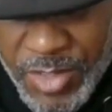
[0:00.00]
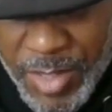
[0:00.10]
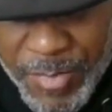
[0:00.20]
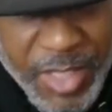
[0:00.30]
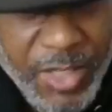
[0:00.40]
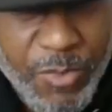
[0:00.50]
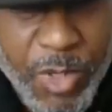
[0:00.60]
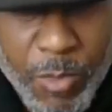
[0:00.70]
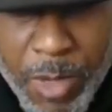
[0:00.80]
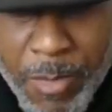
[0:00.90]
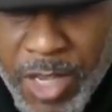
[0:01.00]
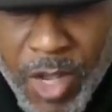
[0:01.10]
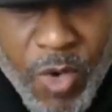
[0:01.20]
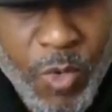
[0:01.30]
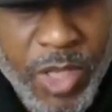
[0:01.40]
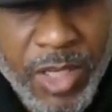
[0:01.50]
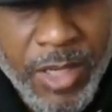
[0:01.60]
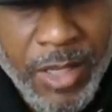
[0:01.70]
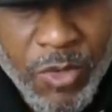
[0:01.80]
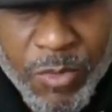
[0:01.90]
something that's been on my mind all weekend
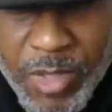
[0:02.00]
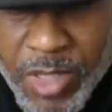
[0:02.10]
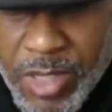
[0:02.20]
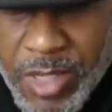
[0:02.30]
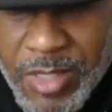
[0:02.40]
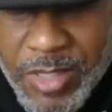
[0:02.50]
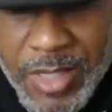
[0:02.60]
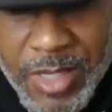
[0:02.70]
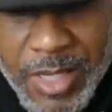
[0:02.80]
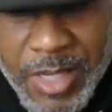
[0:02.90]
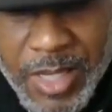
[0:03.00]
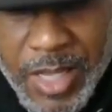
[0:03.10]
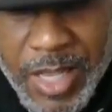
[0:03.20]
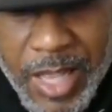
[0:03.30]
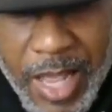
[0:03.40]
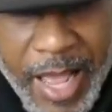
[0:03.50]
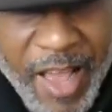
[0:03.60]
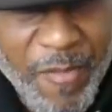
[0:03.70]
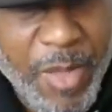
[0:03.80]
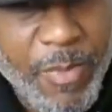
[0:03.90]
long because I
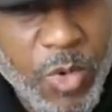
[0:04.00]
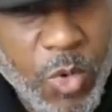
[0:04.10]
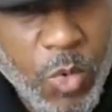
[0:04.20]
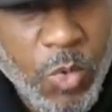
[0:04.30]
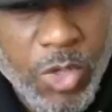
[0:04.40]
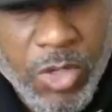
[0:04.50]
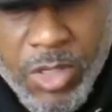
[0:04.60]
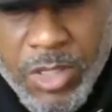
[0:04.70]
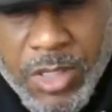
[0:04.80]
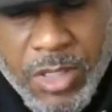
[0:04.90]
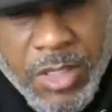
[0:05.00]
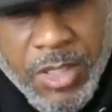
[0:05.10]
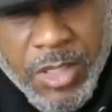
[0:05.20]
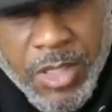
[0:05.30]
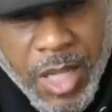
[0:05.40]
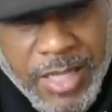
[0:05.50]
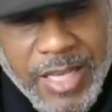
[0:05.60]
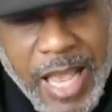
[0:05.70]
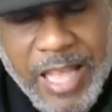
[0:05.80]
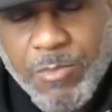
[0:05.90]
have people who will
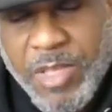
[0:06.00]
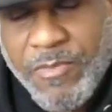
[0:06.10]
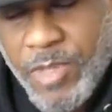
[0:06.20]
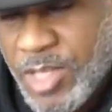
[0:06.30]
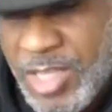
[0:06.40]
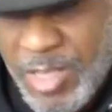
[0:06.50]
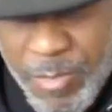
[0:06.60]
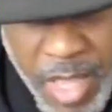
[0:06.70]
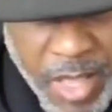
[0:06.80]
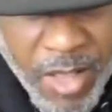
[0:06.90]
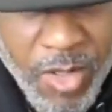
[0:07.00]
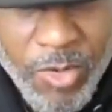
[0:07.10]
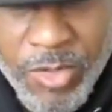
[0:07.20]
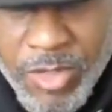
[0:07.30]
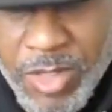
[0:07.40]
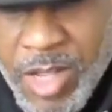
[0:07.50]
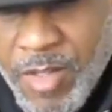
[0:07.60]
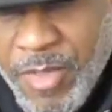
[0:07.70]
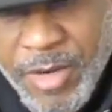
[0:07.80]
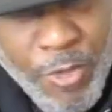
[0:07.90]
contact me via email.
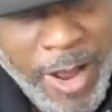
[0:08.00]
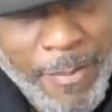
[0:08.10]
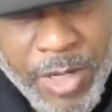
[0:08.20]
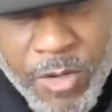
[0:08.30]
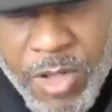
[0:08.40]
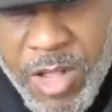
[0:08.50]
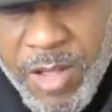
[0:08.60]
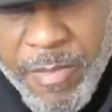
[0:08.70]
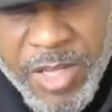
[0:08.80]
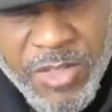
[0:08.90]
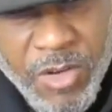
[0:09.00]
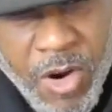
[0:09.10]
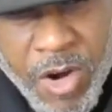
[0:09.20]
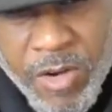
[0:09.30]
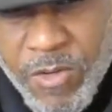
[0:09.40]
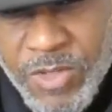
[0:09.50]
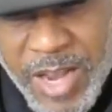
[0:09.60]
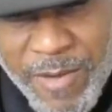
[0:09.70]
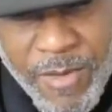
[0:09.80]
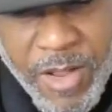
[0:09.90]
Uh, they'll drop in on comments on articles
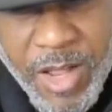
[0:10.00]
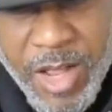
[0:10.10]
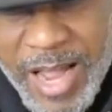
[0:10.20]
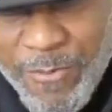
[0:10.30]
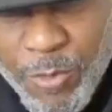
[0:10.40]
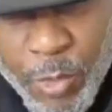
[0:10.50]
I, I've